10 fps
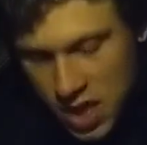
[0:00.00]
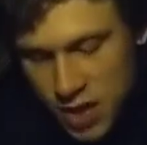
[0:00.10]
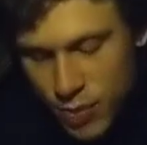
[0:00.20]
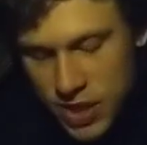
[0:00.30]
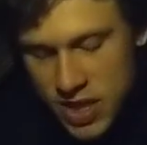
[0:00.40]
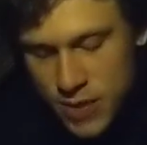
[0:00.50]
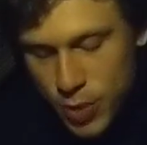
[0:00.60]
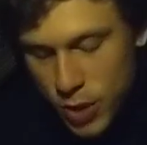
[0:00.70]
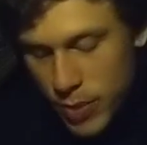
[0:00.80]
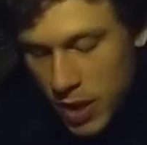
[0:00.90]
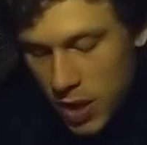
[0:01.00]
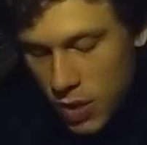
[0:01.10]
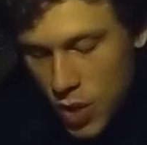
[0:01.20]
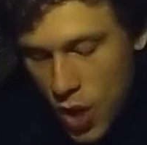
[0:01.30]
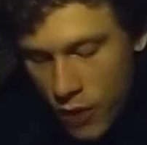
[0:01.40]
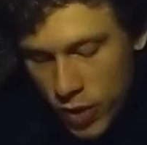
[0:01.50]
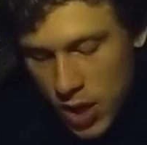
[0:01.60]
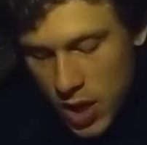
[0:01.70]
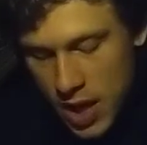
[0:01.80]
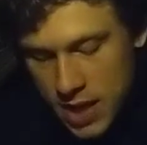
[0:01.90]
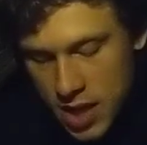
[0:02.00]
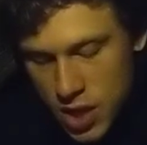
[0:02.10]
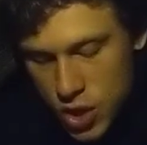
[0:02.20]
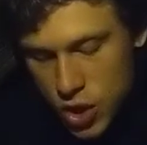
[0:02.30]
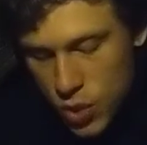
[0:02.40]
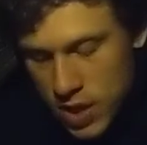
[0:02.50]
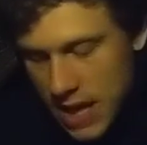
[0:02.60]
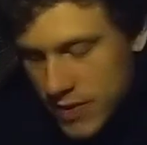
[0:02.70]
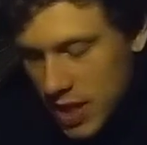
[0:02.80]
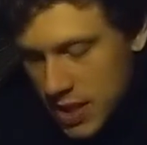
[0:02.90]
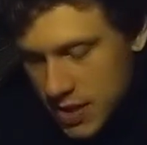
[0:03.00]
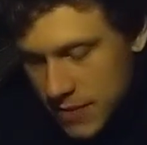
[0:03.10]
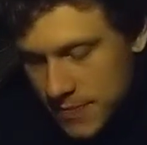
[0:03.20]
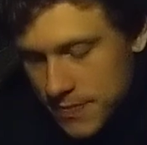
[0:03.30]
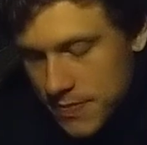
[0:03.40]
The princess put her pillow over her head so she wouldn't have to listen.